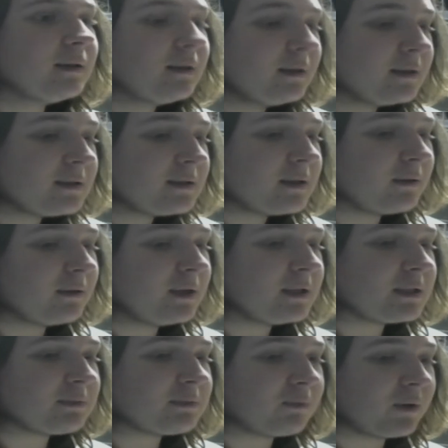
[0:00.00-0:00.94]
So he
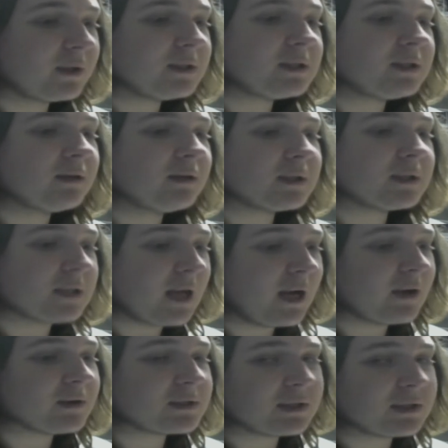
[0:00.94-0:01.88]
sprints to his
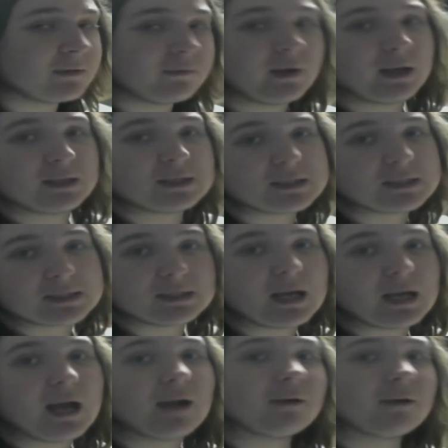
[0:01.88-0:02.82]
house and finds his
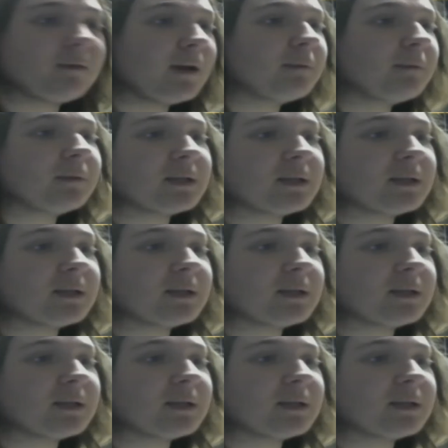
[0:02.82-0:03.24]
entire family